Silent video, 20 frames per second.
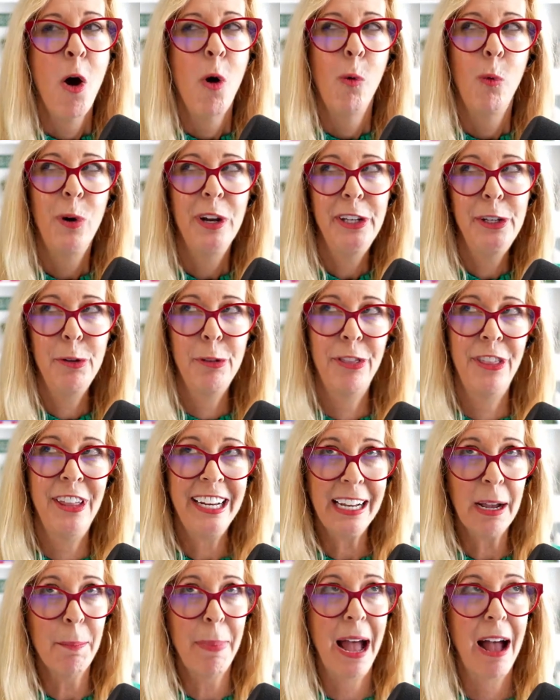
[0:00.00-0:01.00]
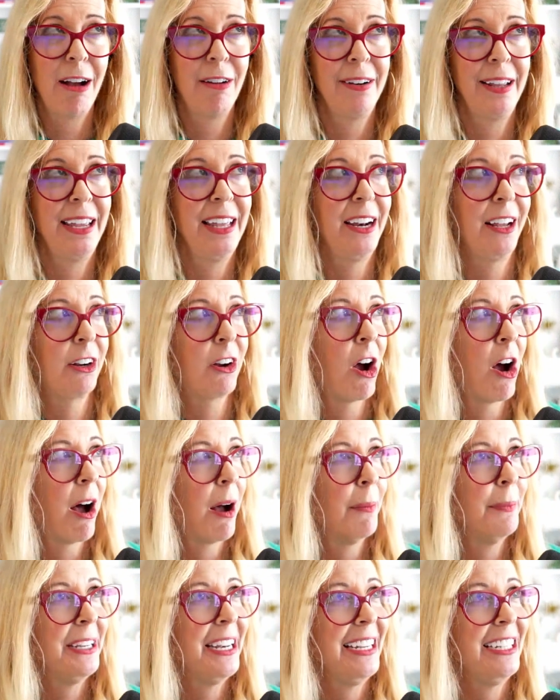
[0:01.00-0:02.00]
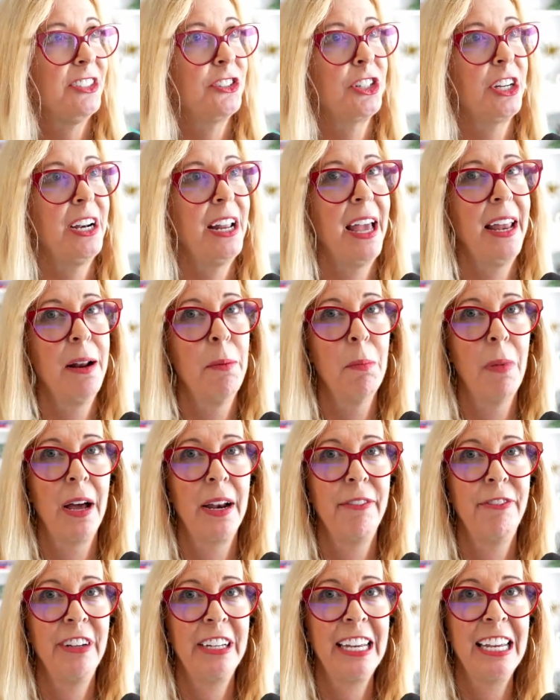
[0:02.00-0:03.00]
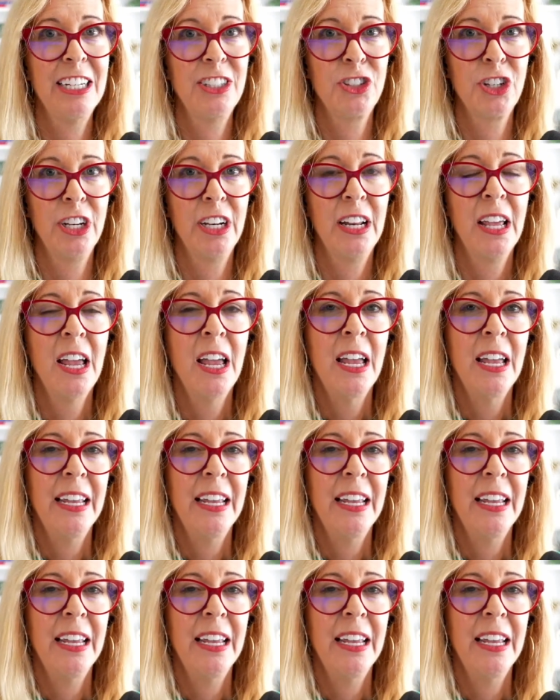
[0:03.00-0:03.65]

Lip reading: When you think about an accommodation and a modification,